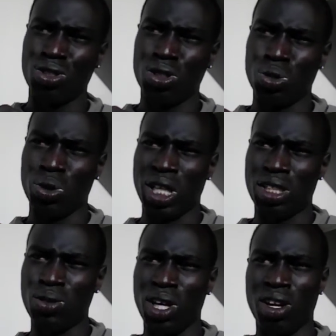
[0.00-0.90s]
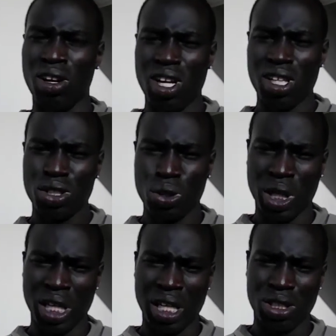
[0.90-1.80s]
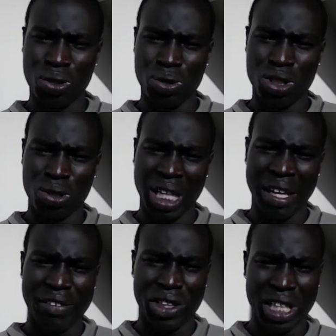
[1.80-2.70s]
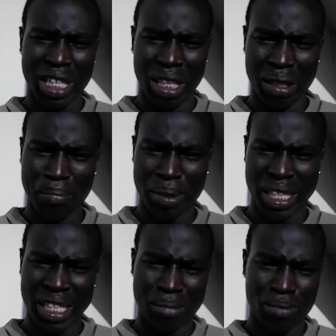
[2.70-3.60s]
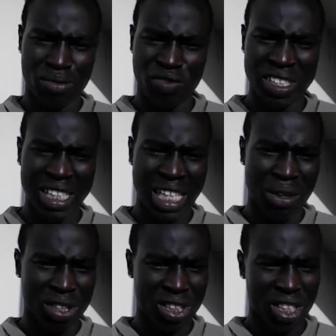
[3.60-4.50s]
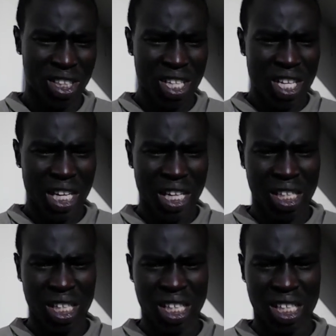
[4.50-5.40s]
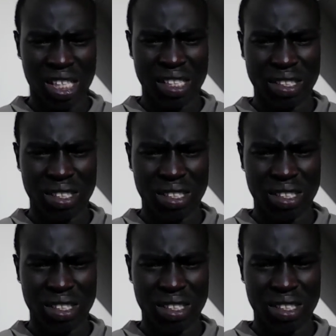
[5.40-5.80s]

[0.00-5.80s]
to uh, 12 to uh to to 11:30 p.m. 15 hours, and uh.